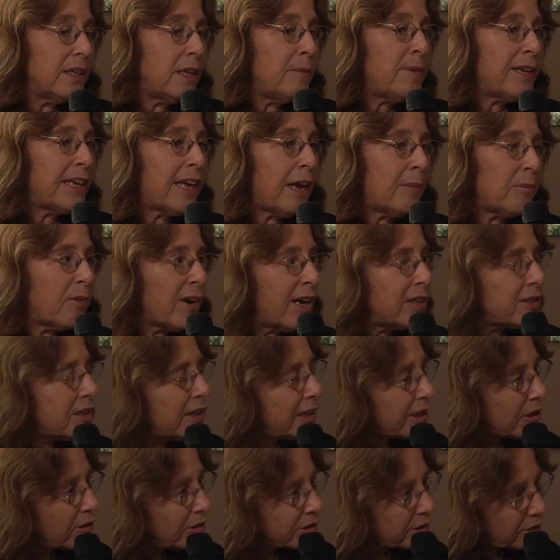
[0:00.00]
he became
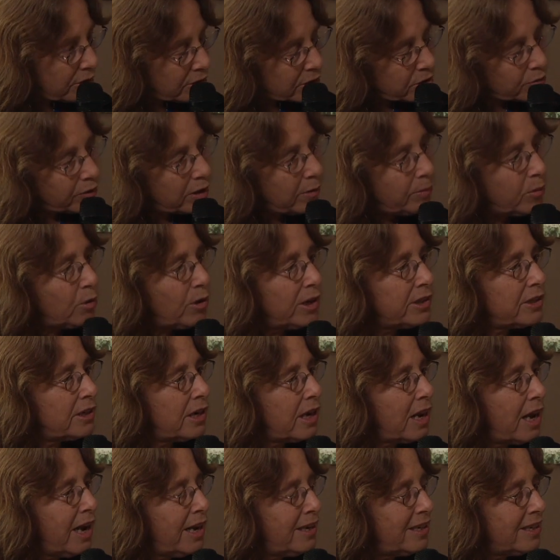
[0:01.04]
president because those three boys
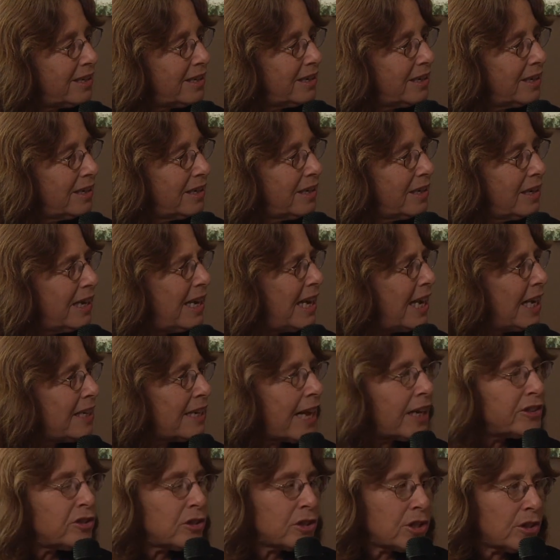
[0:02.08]
died. And
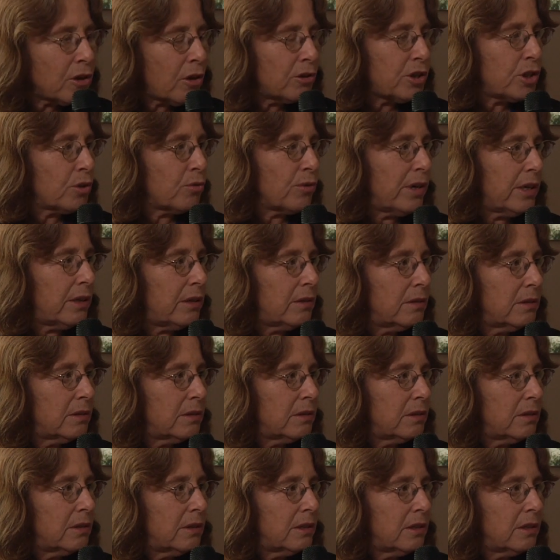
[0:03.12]
not just those three.
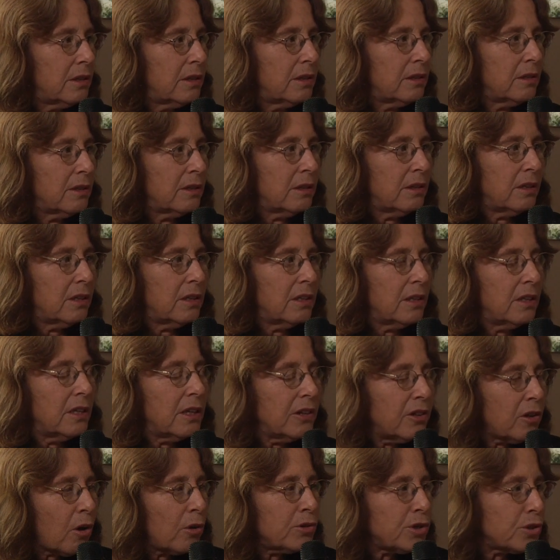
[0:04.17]

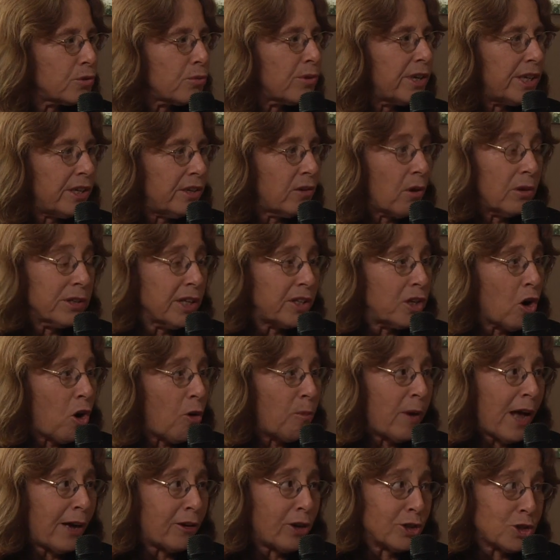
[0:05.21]
Those three you only know
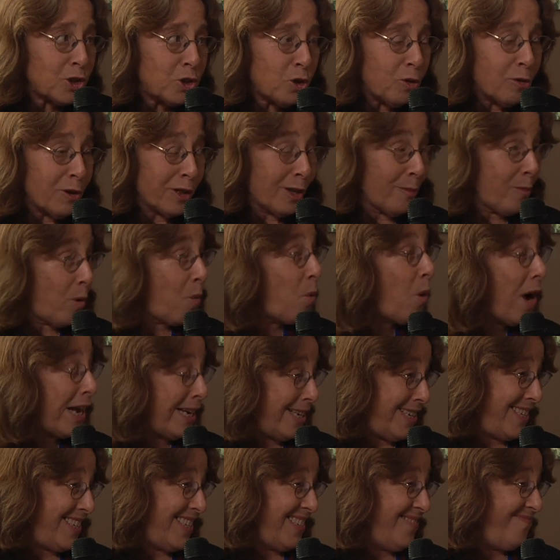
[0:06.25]
about because two of them are
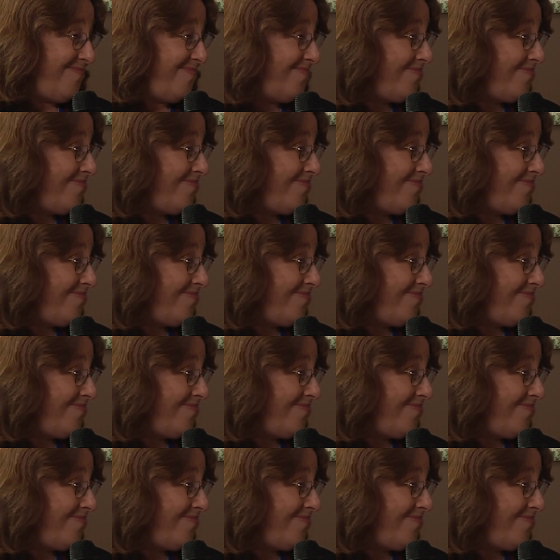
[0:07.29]
white.